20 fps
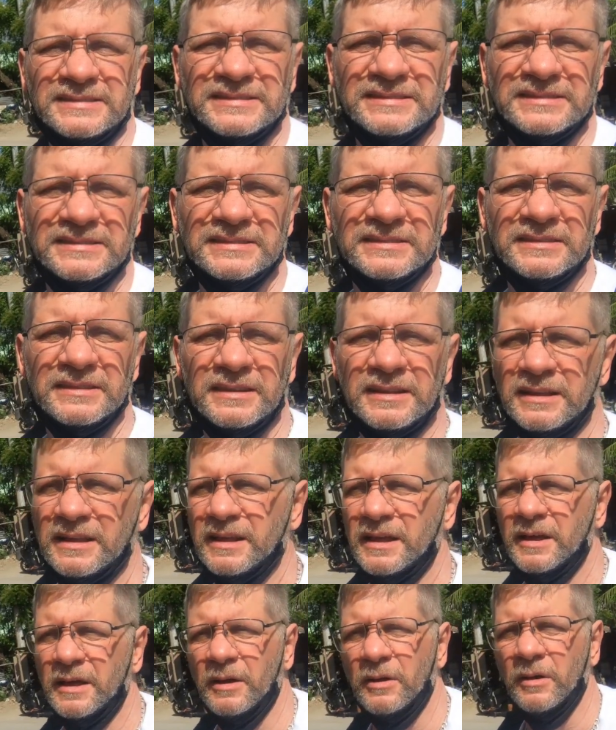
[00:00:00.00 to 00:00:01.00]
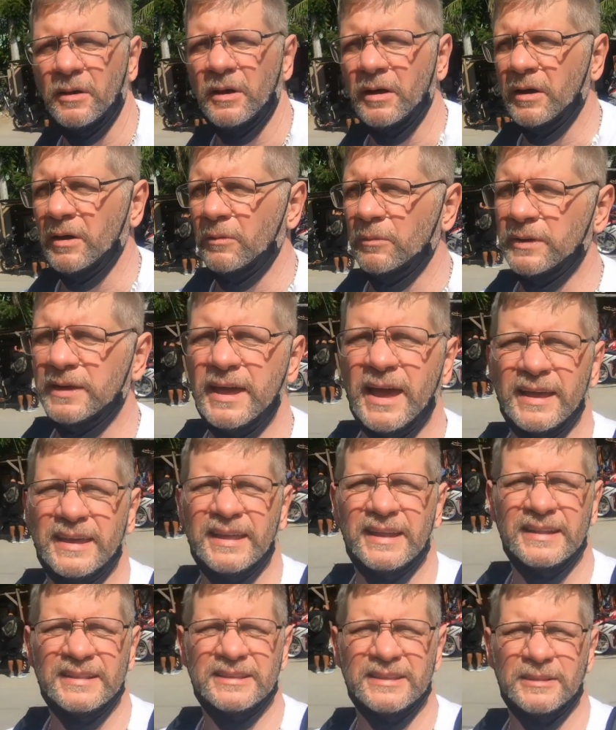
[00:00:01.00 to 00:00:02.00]
We can't get
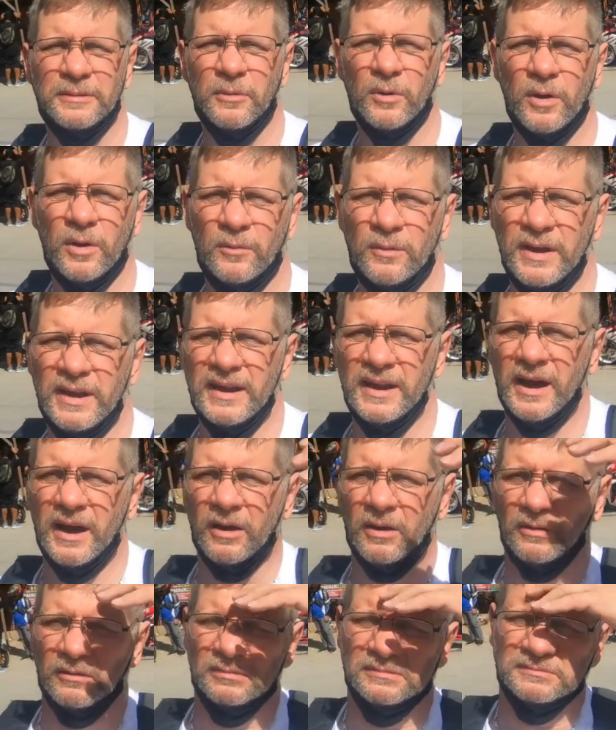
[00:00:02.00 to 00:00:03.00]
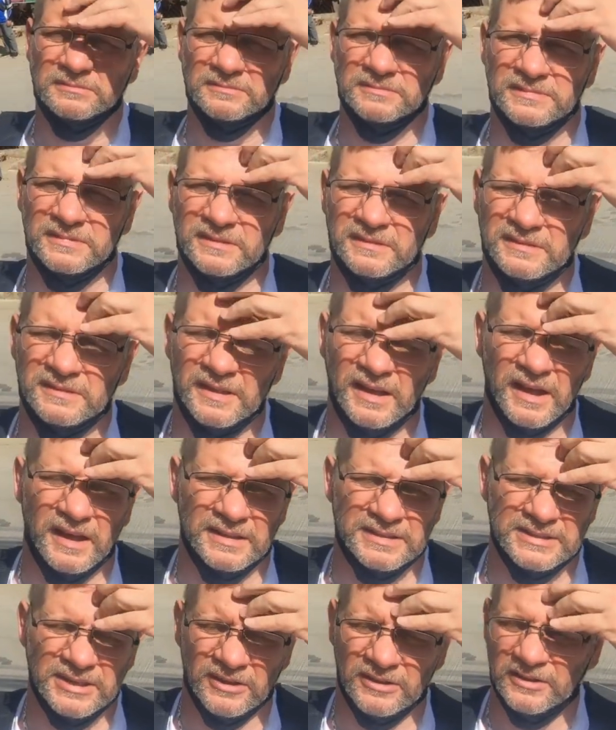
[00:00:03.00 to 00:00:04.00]
into the mall right now
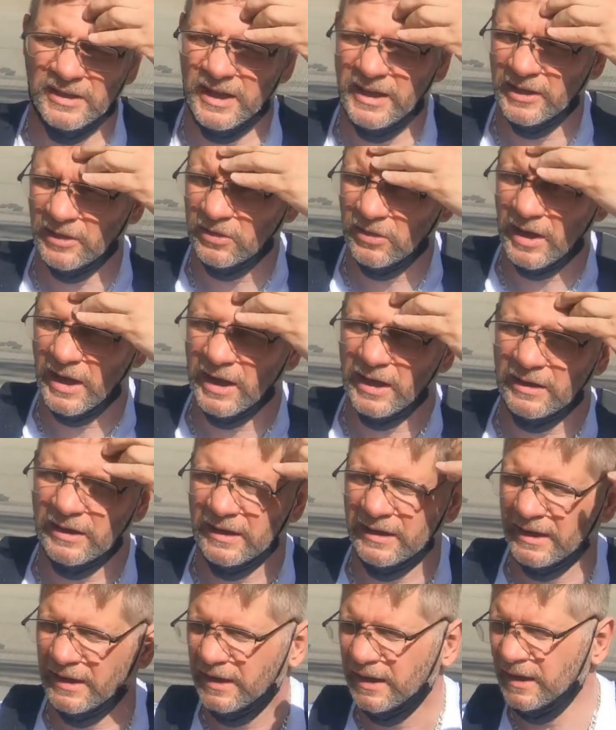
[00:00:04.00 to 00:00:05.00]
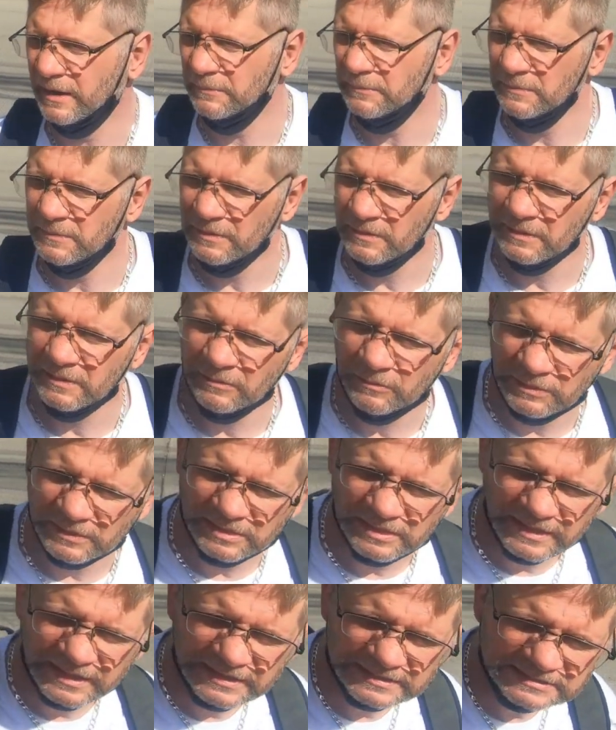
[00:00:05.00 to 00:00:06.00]
until 9 o'clock. I
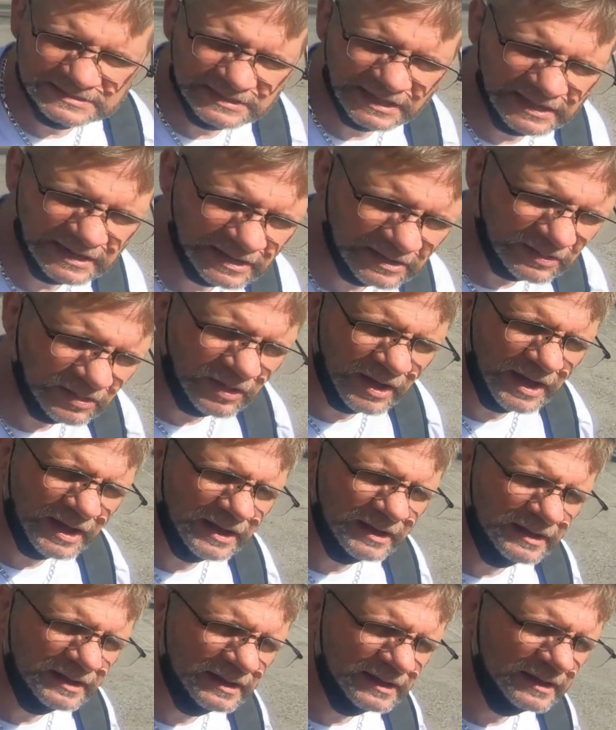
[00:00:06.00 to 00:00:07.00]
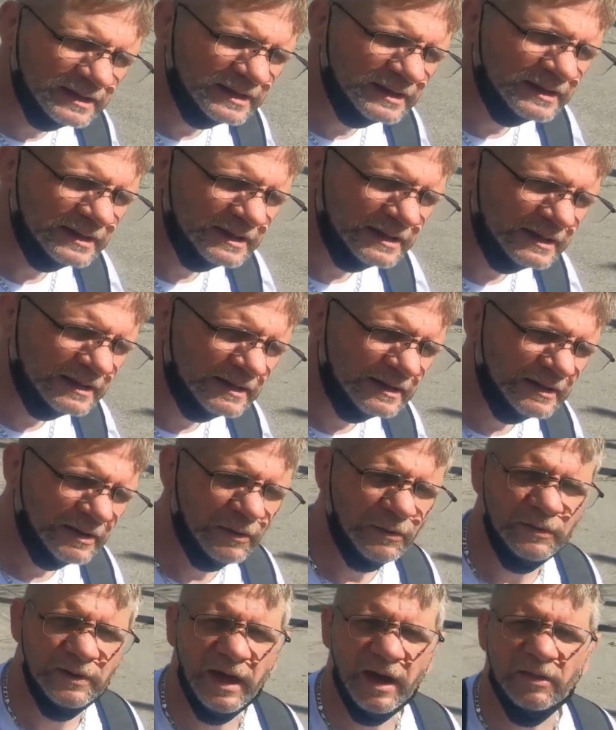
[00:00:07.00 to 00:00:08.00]
think it's 9 o'clock.
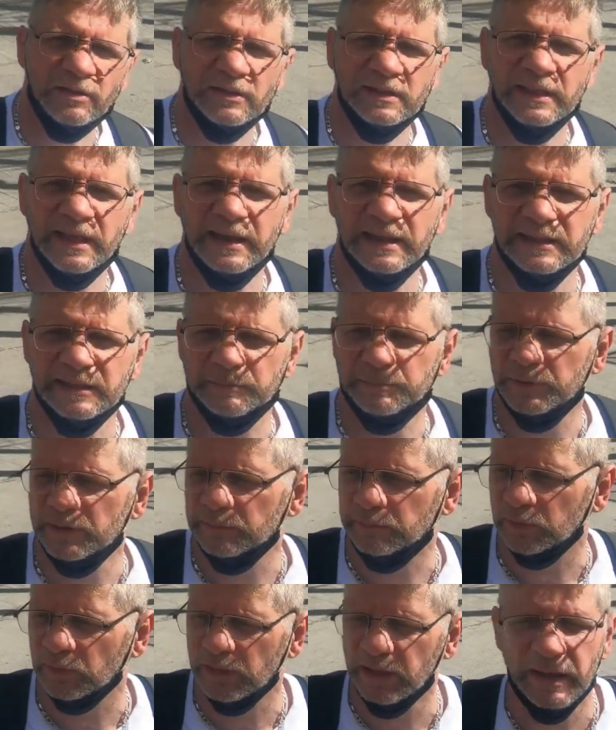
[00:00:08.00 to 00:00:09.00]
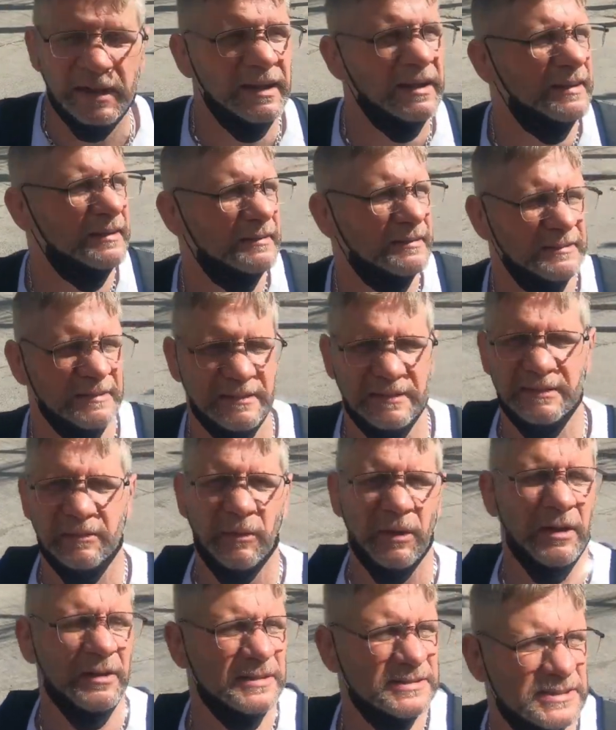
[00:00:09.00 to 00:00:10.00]
Well, now they're letting the people in.
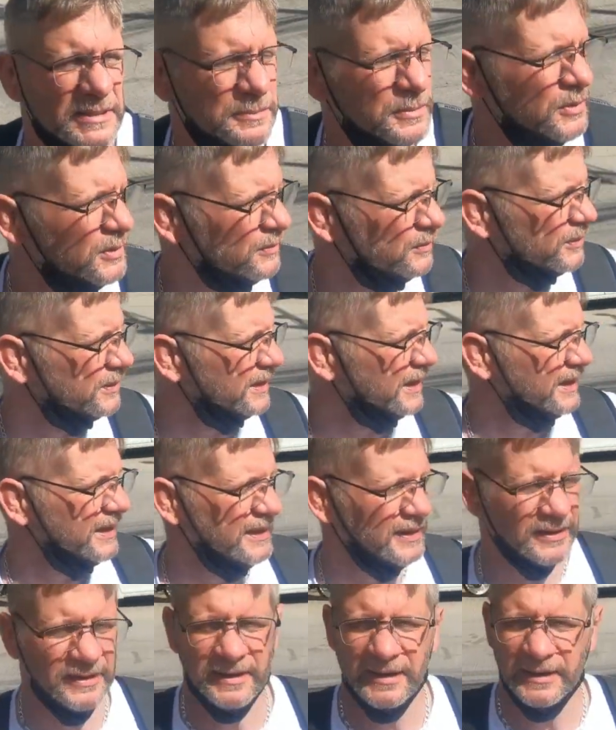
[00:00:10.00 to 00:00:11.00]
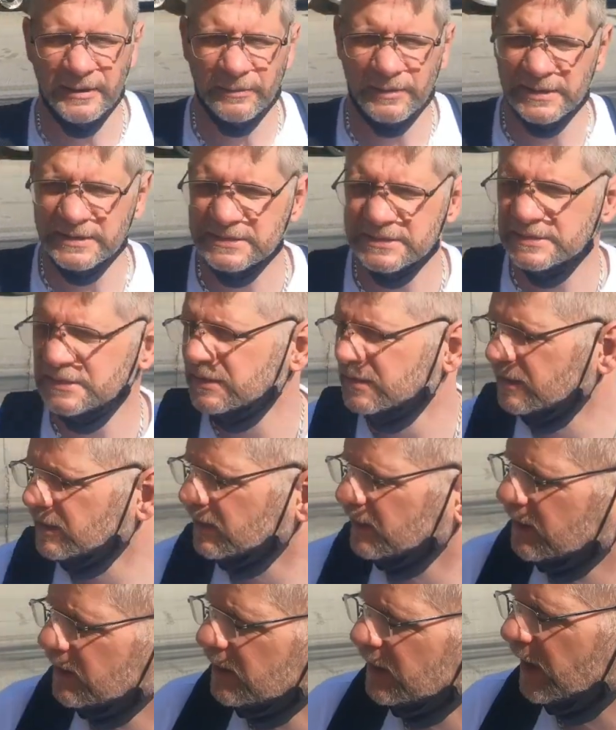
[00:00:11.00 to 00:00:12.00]
Oh, it's a beautiful day here anyways.
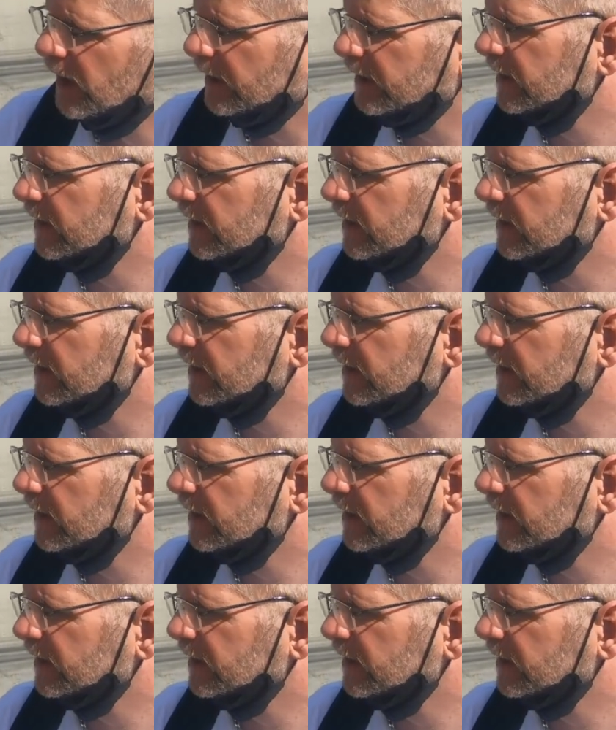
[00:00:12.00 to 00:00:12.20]
I